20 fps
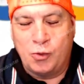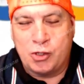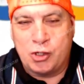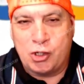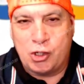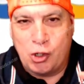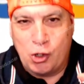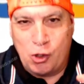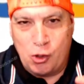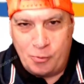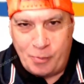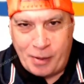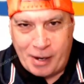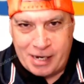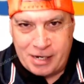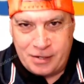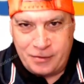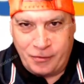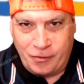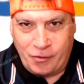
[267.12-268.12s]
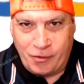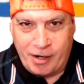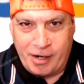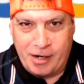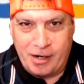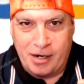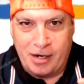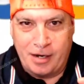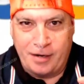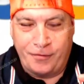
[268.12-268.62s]
would you pay for
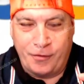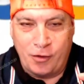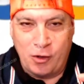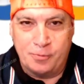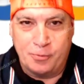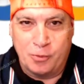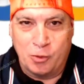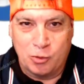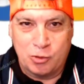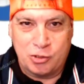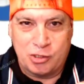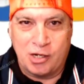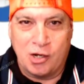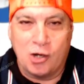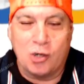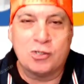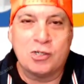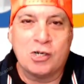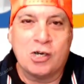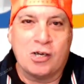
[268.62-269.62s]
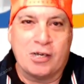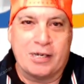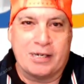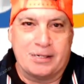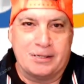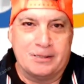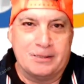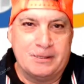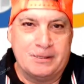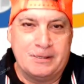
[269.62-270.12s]
it if you bought it
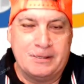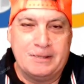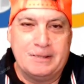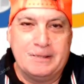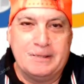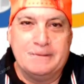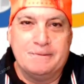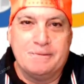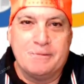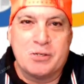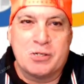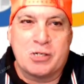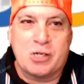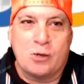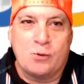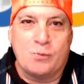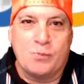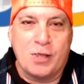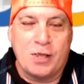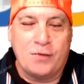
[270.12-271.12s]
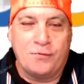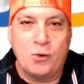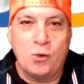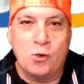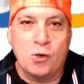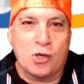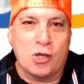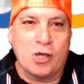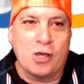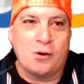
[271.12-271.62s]
online? So if
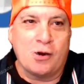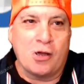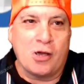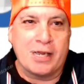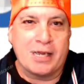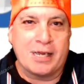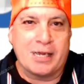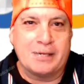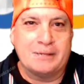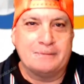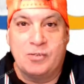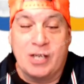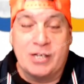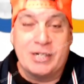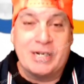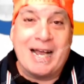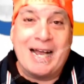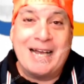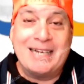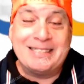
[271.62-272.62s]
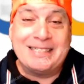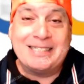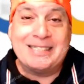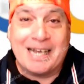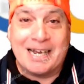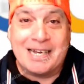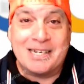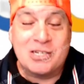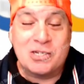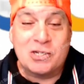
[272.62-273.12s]
you look at like an
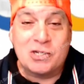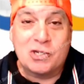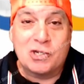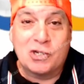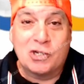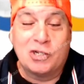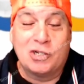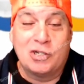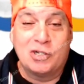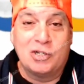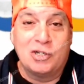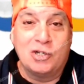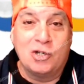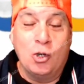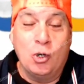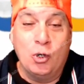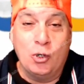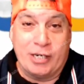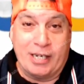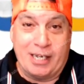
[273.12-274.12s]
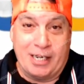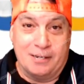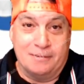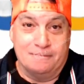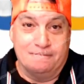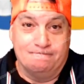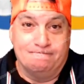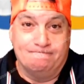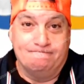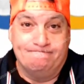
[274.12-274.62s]
Adidas hoodie,
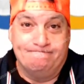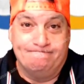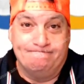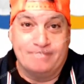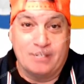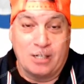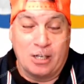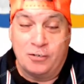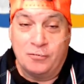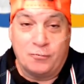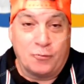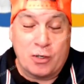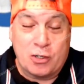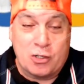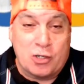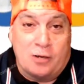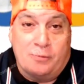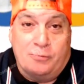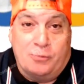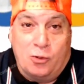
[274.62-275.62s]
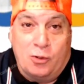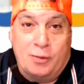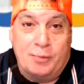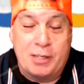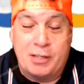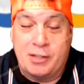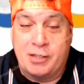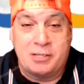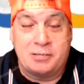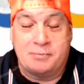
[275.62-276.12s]
for example,
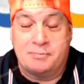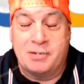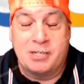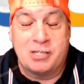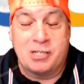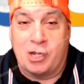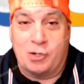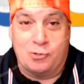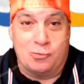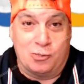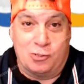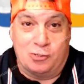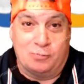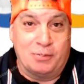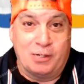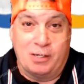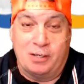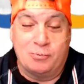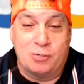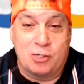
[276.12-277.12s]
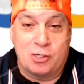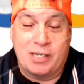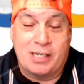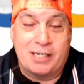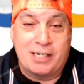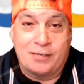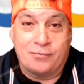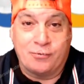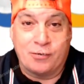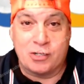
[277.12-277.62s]
and there's loads, but I'm just
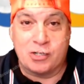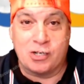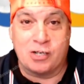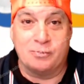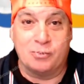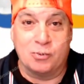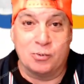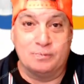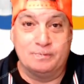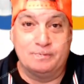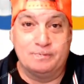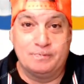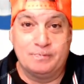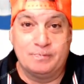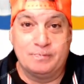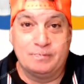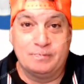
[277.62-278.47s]
saying that for example.